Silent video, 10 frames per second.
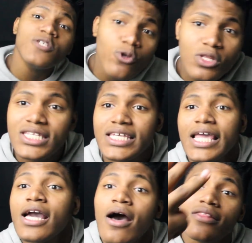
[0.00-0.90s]
to do this
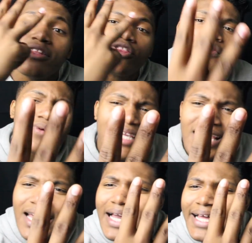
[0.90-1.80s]
thing called the
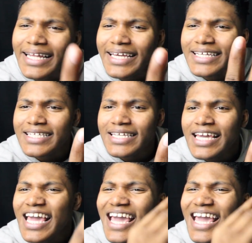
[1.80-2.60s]
3 clicks.